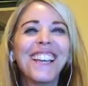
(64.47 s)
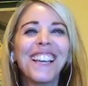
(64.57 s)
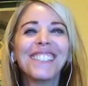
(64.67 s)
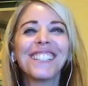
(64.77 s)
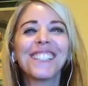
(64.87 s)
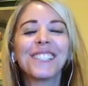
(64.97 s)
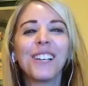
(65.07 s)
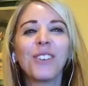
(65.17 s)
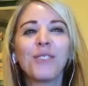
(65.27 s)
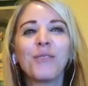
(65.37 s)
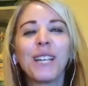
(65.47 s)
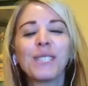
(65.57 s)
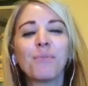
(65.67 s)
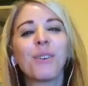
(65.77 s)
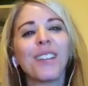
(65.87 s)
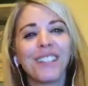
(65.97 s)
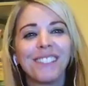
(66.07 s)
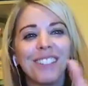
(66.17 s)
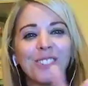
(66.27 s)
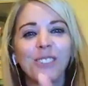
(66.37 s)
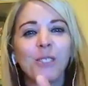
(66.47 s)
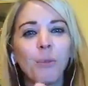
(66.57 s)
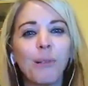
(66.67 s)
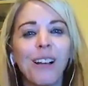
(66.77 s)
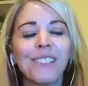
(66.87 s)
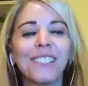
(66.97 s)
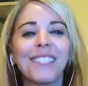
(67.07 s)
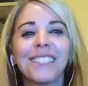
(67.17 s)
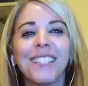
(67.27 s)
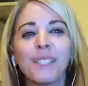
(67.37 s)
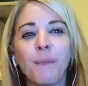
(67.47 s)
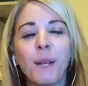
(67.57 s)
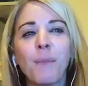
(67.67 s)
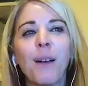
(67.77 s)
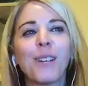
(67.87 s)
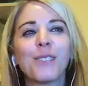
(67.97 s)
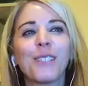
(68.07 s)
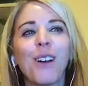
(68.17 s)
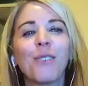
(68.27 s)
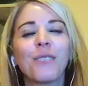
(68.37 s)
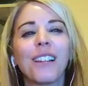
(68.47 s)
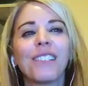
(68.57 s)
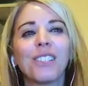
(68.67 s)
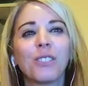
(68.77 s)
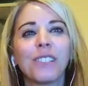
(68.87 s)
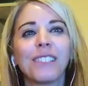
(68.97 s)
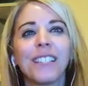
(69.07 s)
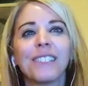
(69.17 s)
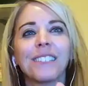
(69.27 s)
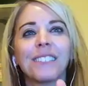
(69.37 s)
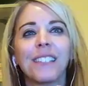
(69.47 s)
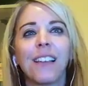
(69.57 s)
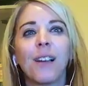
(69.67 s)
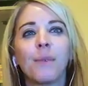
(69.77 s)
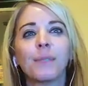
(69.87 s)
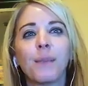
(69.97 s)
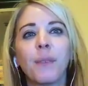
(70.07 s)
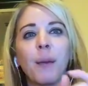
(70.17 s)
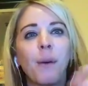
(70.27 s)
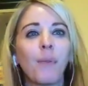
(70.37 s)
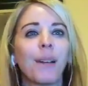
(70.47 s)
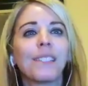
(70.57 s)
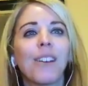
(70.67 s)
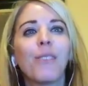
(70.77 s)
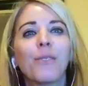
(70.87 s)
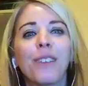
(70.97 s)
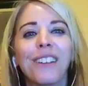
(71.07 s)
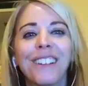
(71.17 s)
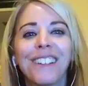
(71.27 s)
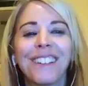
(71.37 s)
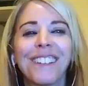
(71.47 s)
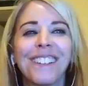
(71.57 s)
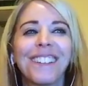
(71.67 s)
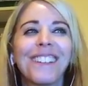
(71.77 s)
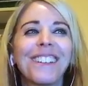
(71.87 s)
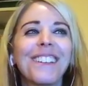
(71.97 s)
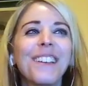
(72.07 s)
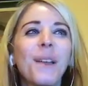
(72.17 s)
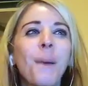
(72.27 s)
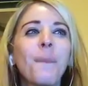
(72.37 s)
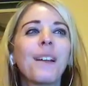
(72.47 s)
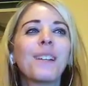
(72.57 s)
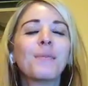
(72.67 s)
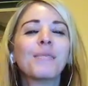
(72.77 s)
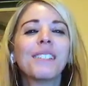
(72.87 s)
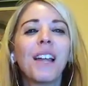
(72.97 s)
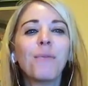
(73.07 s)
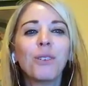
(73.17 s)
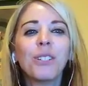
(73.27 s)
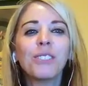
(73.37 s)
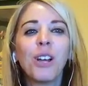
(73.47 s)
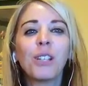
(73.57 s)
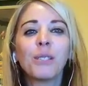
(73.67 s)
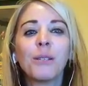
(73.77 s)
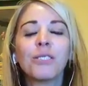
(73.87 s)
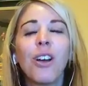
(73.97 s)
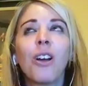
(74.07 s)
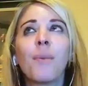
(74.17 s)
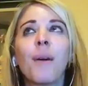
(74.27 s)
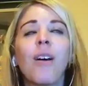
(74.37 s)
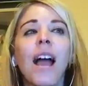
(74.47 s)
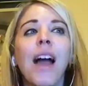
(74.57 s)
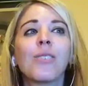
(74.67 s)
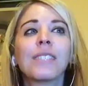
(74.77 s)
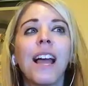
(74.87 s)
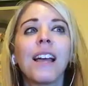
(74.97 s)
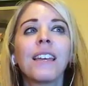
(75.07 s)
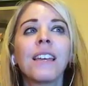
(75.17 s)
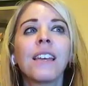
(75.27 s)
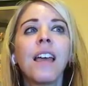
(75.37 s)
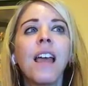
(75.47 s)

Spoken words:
It says on Facebook, there's a little block that says say something about yourself, and I literally said something about myself. But tonight we're going to talk about house hacking,